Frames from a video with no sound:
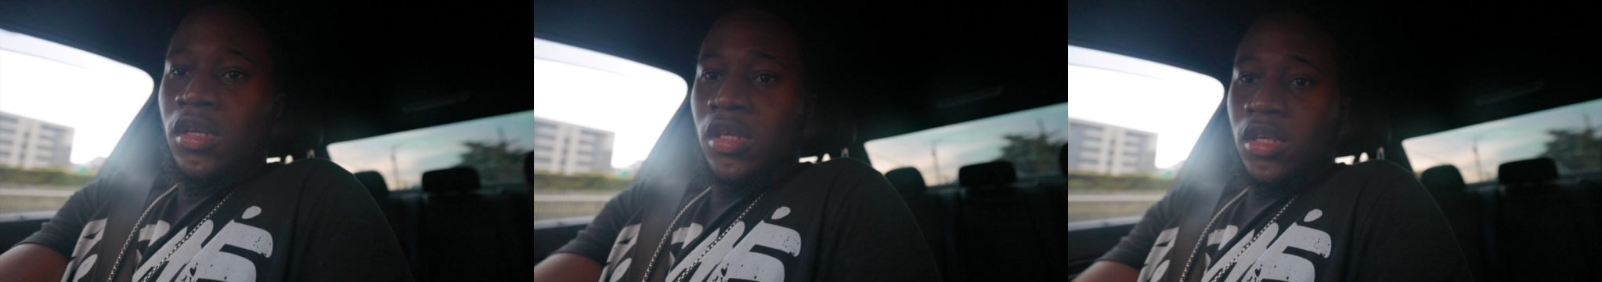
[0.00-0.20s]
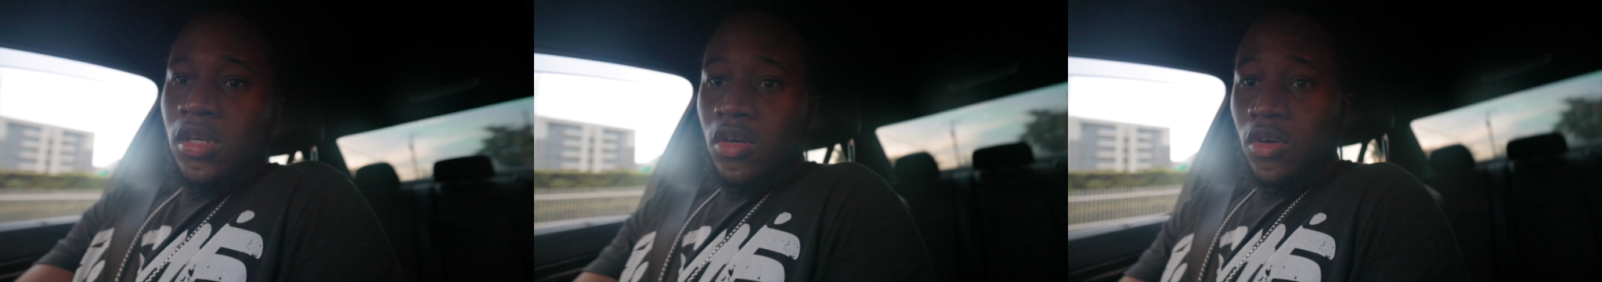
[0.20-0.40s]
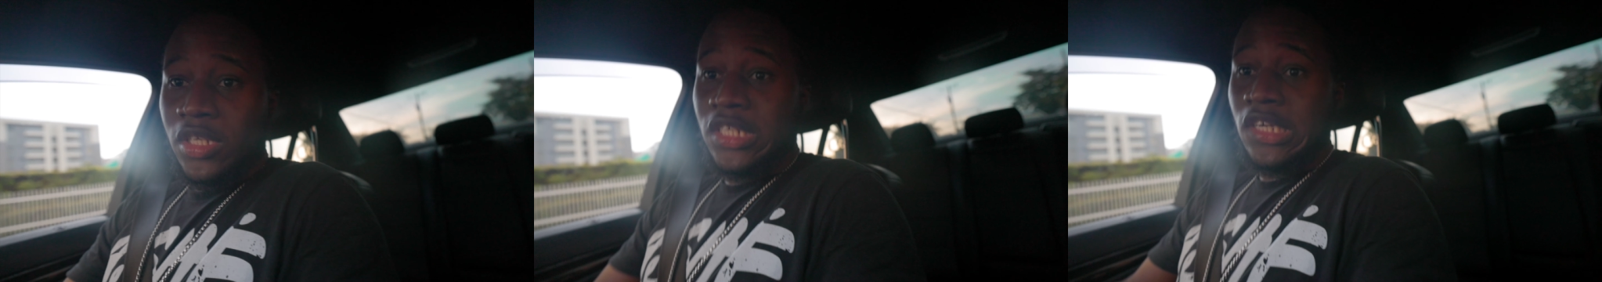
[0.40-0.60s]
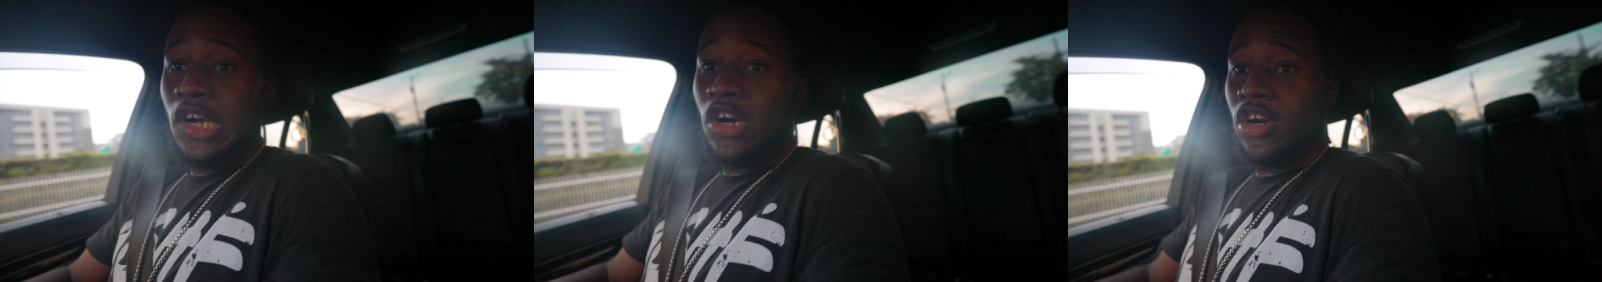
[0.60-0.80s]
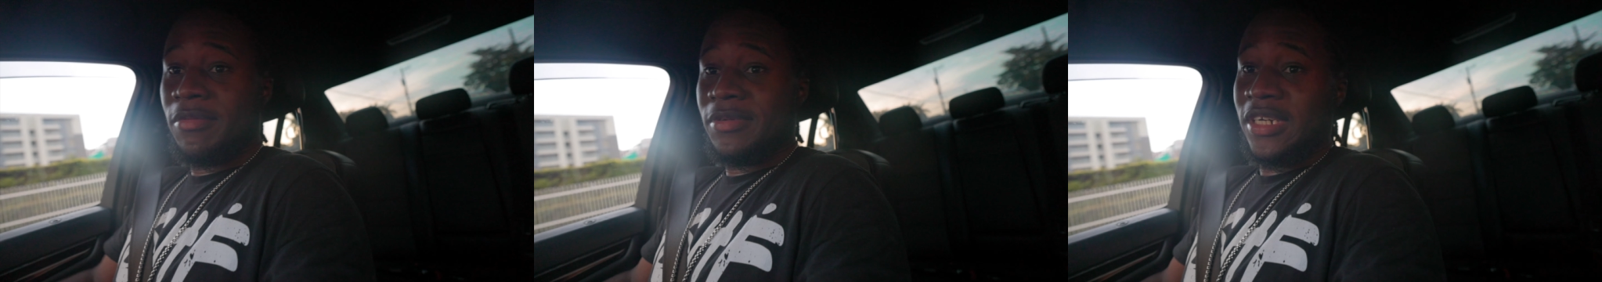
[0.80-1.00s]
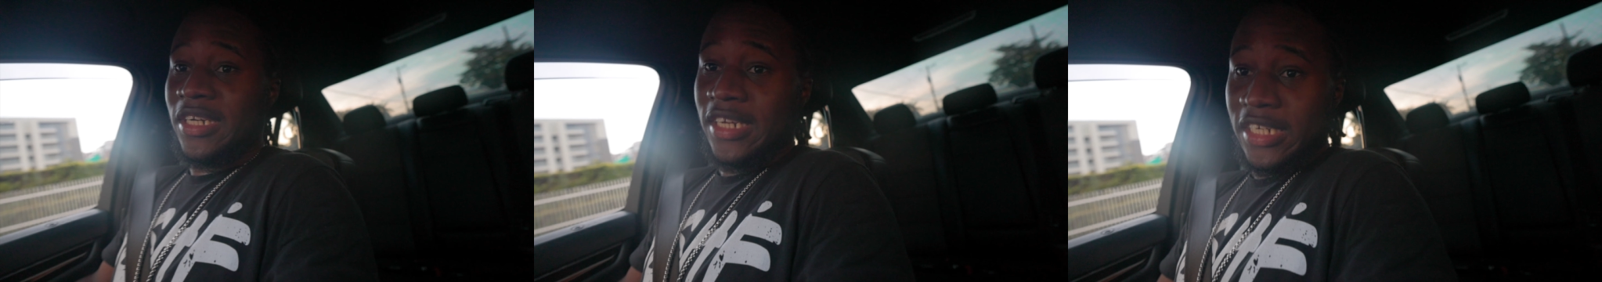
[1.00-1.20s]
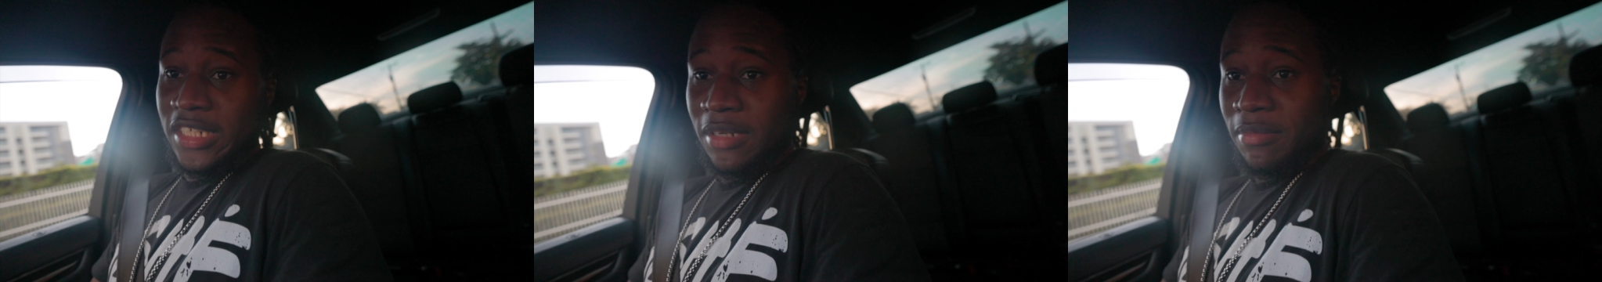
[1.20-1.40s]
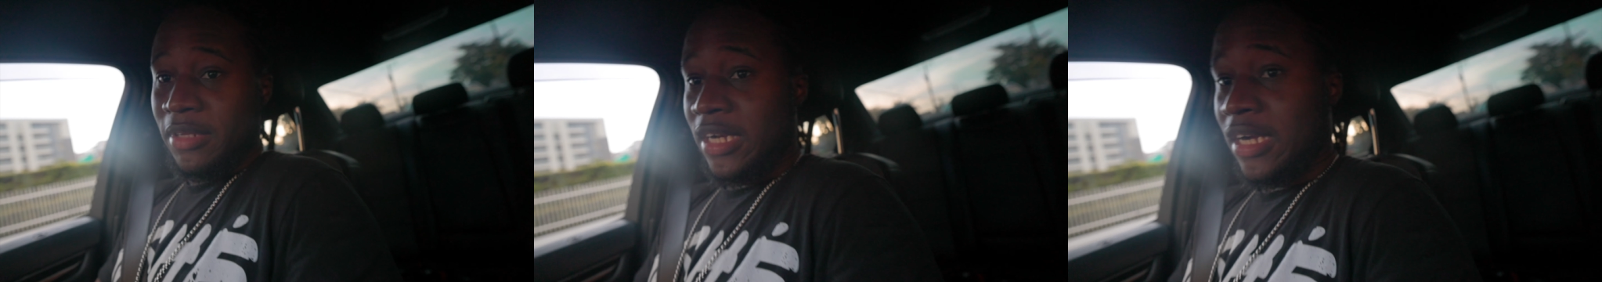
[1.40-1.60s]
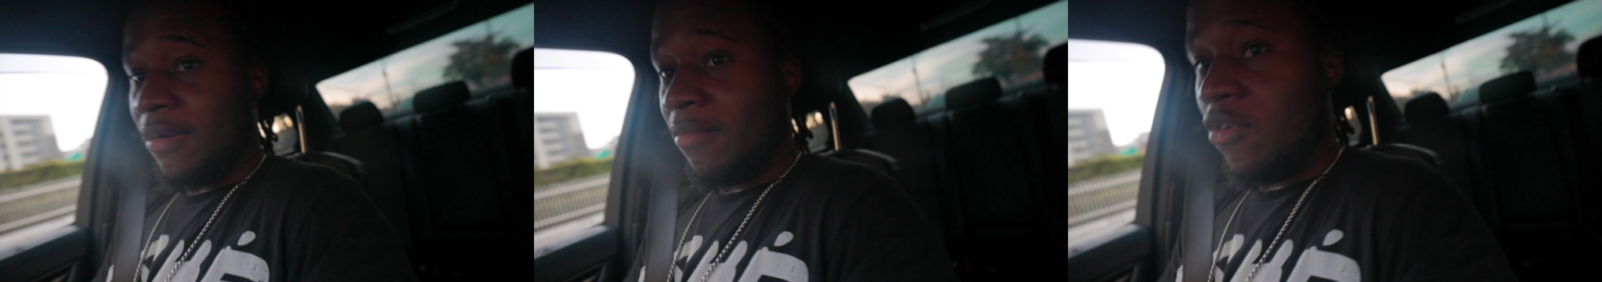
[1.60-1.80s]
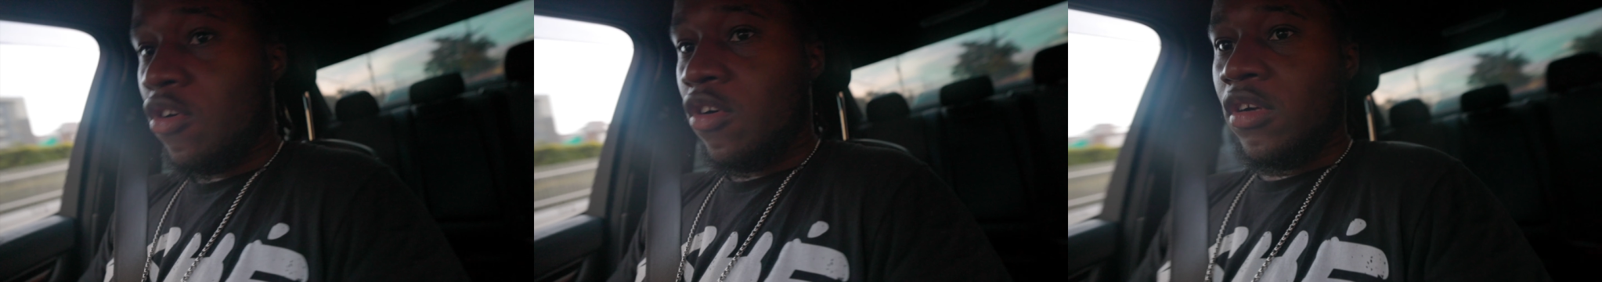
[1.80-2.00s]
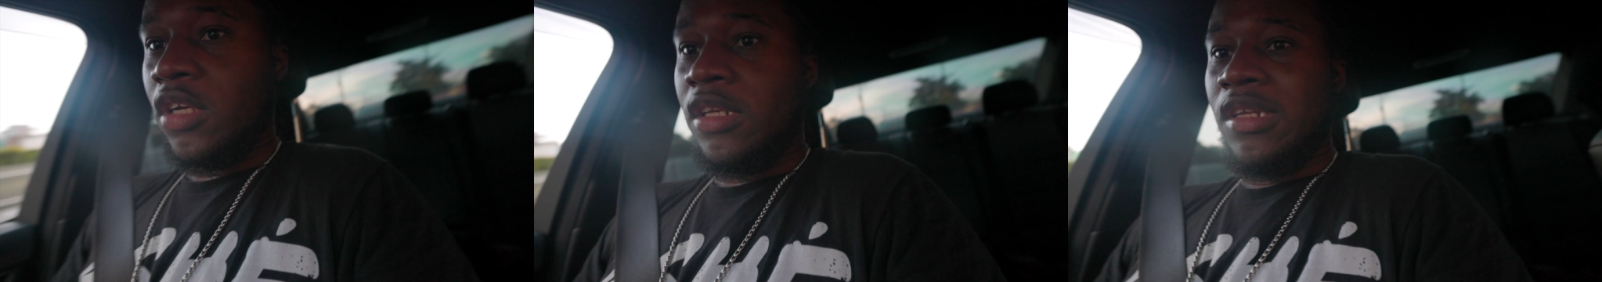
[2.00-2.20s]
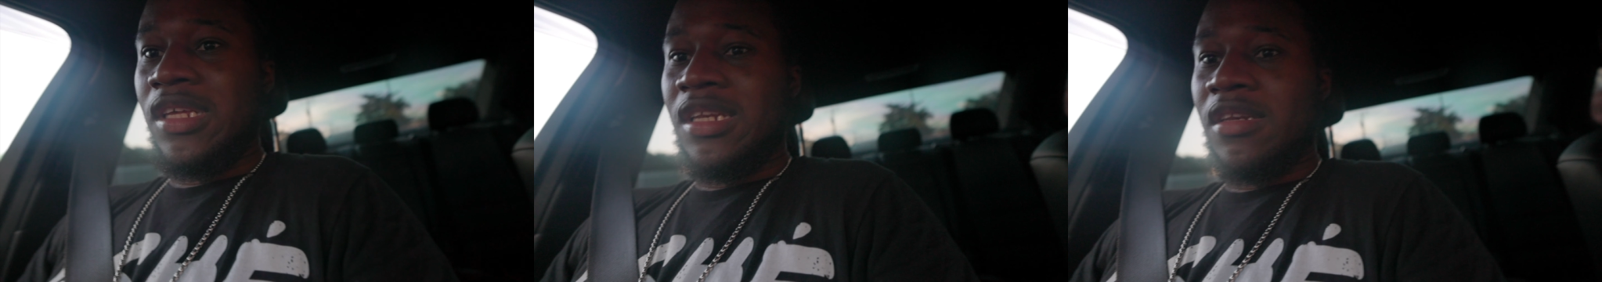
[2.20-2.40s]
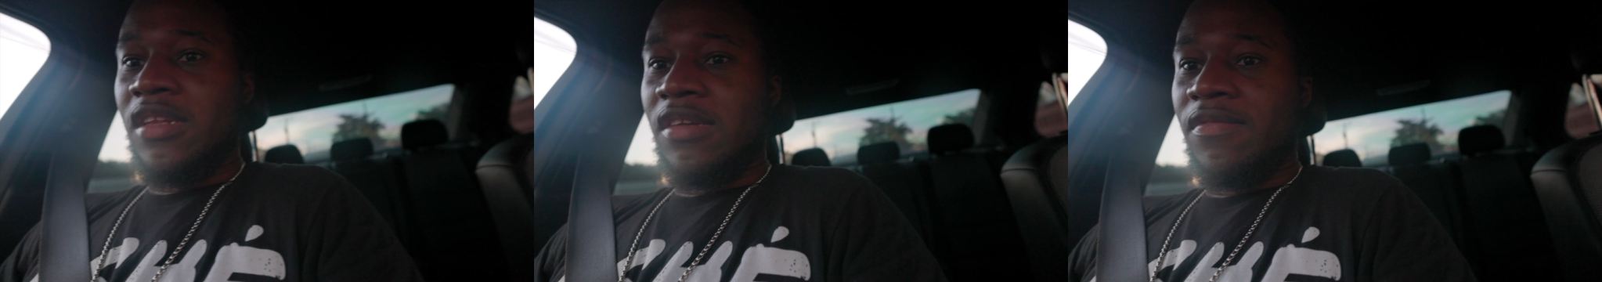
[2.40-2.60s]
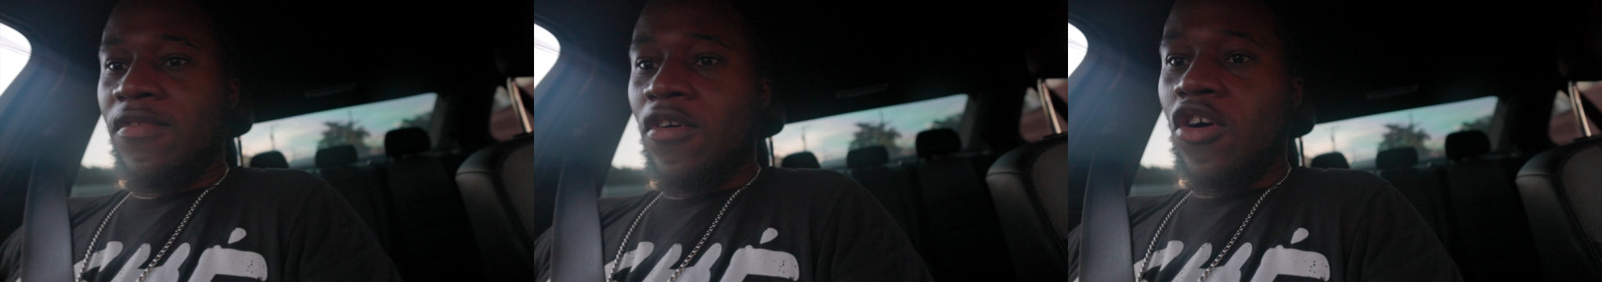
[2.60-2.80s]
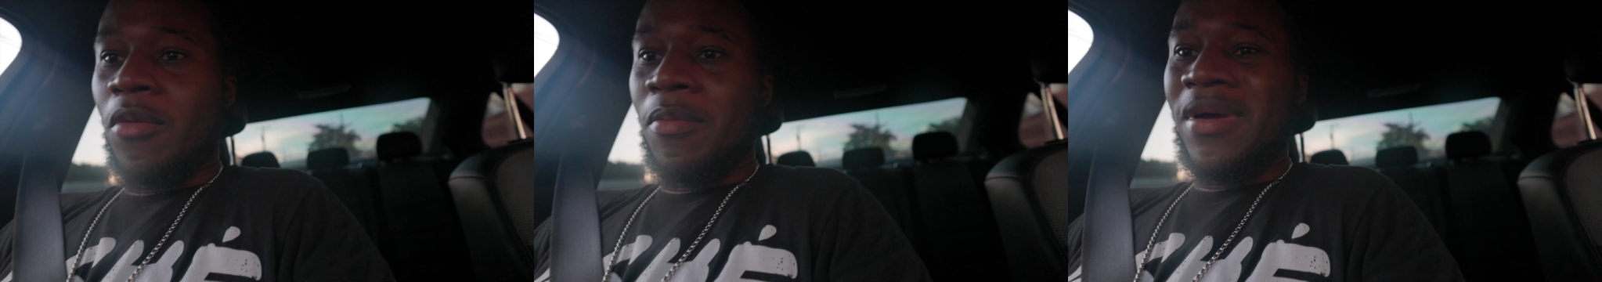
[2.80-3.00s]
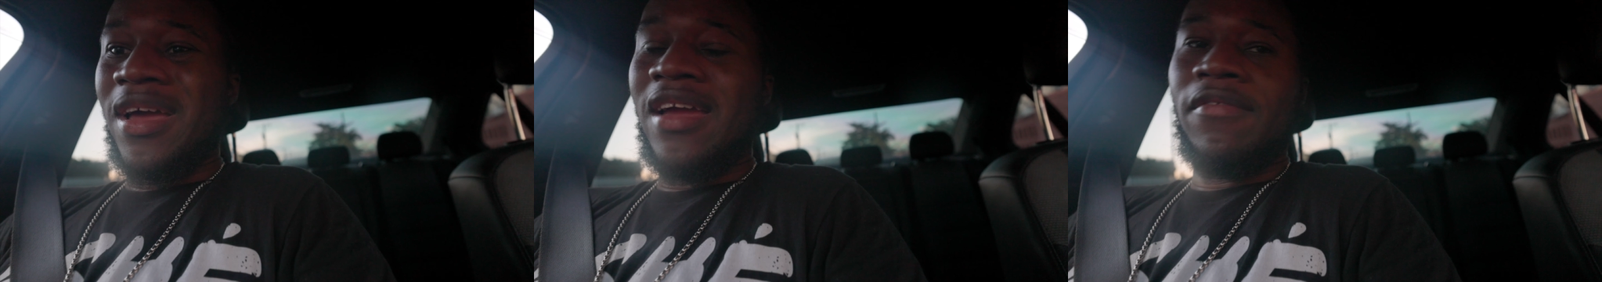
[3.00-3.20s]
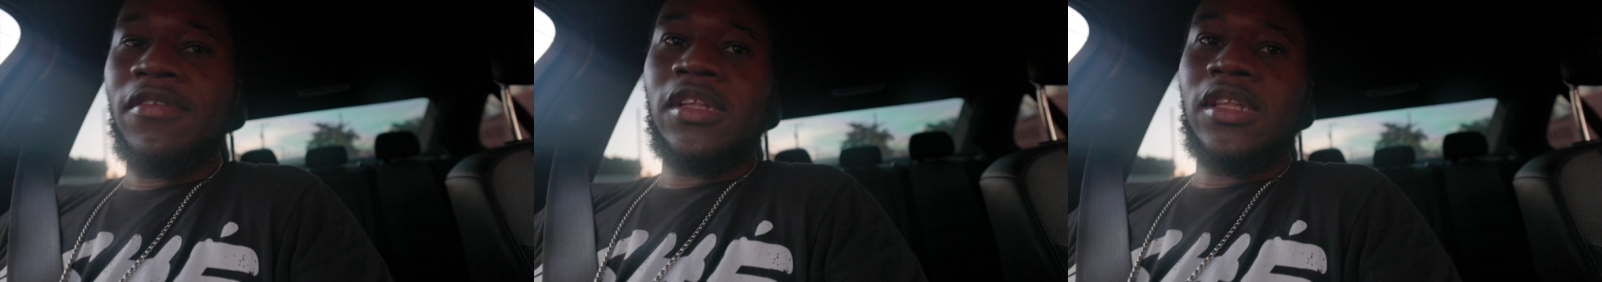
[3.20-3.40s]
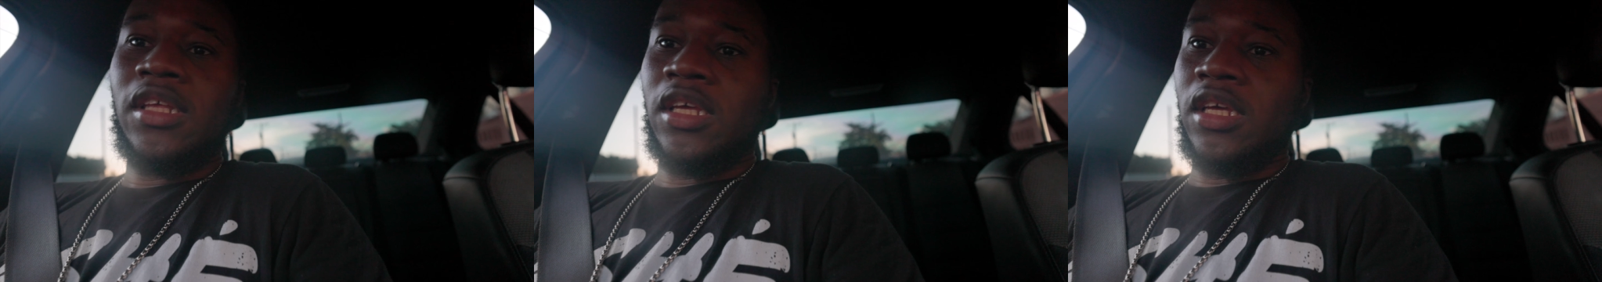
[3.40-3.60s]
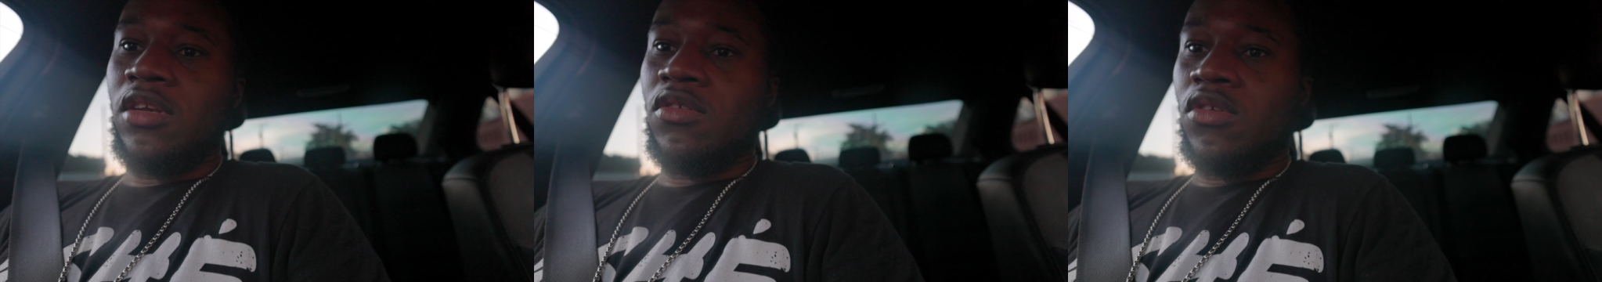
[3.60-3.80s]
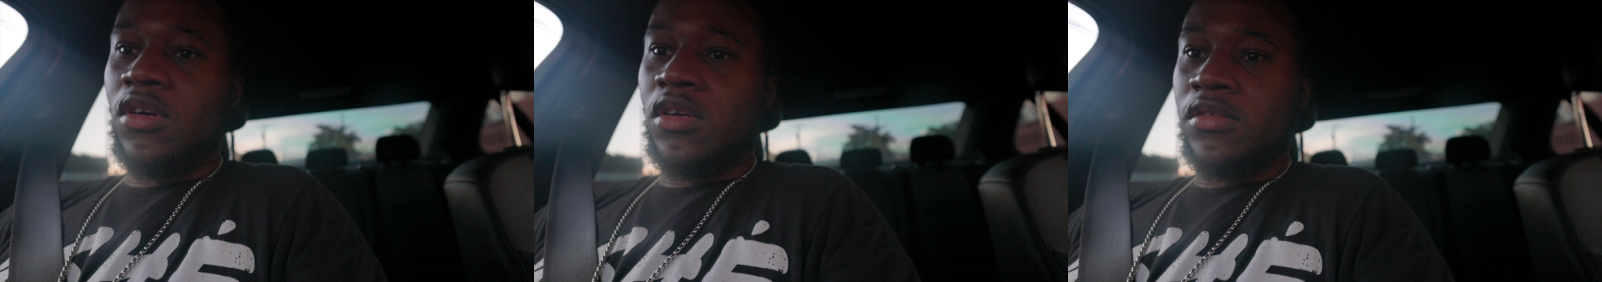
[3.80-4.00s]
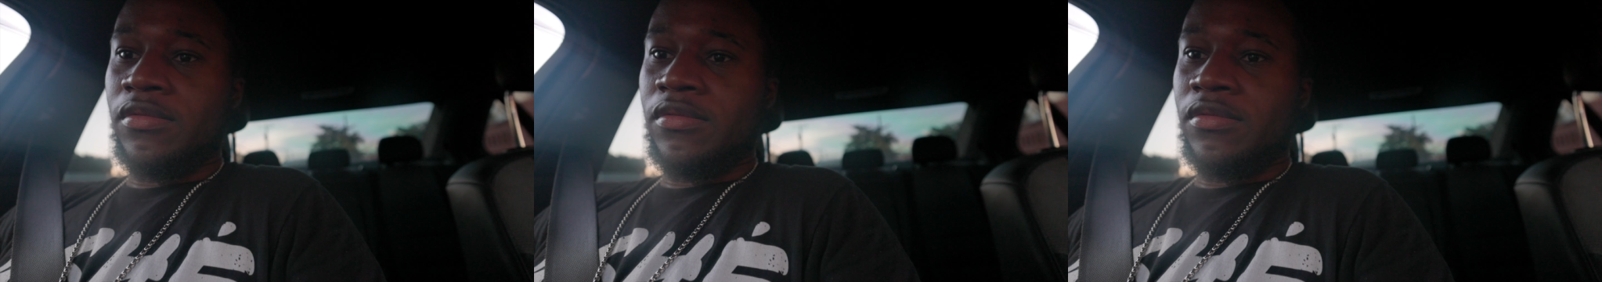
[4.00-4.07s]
Yo, you see corruption in Jamaica, bro. It fuck up everything, you know?